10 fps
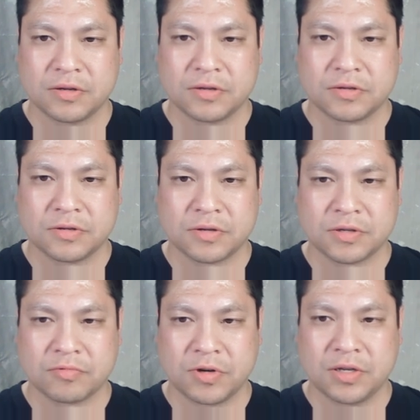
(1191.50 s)
So
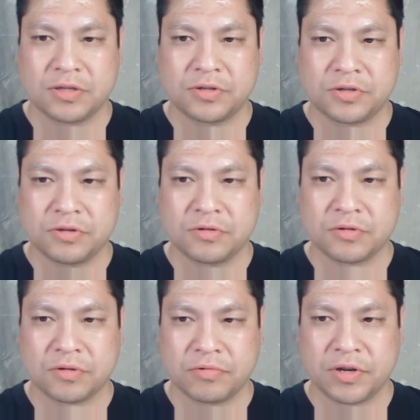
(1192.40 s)
that's 1, 2,
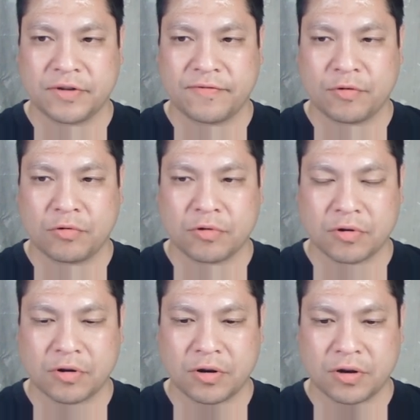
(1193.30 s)
3,
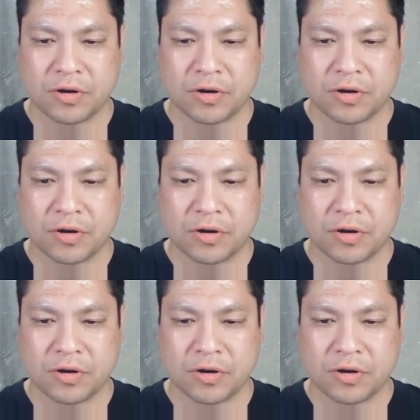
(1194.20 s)
4,